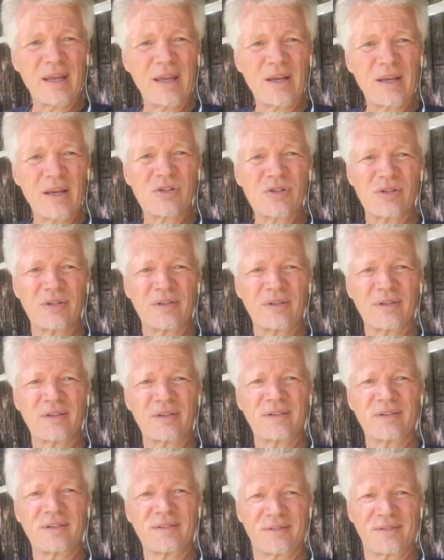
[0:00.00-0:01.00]
rage
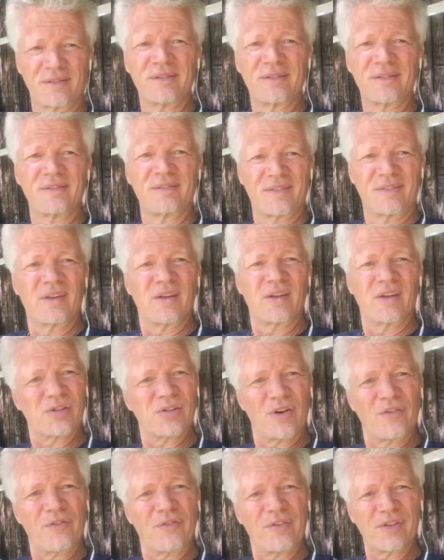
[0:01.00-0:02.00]

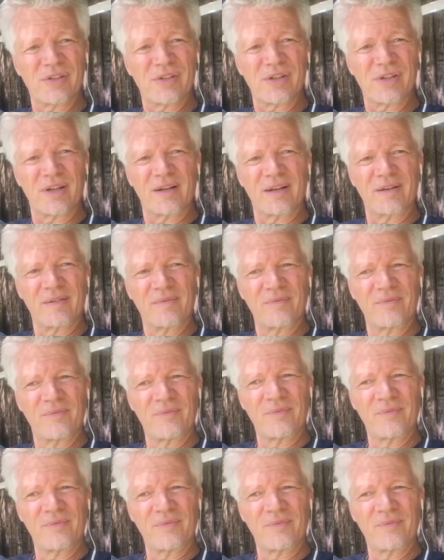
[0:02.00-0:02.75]
is surfacing.